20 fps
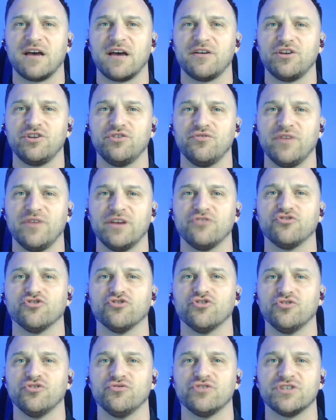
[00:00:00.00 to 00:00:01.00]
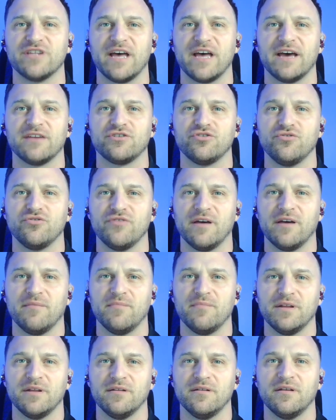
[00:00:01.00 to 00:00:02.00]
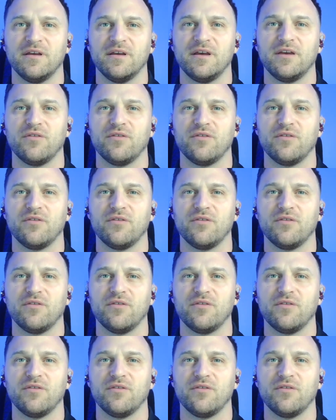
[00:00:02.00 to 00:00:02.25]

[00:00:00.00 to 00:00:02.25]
How do you introduce that to them, and